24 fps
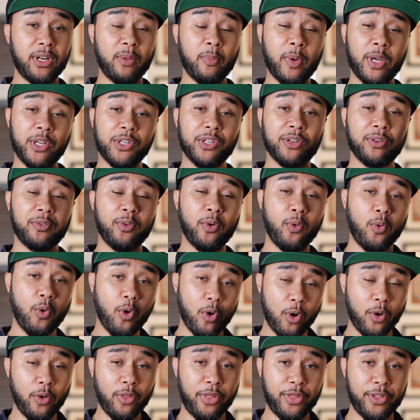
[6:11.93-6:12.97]
animation
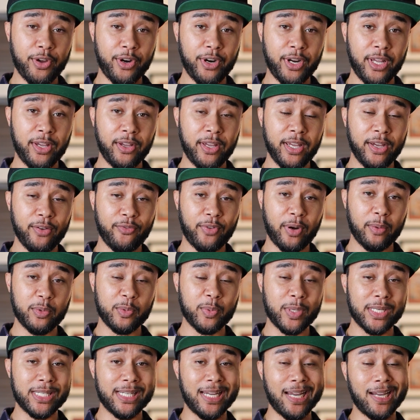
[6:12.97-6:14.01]
on 30 frames
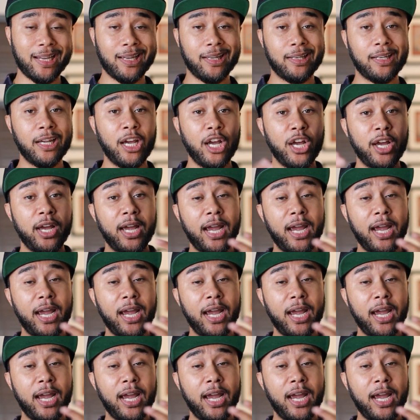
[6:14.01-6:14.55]
per second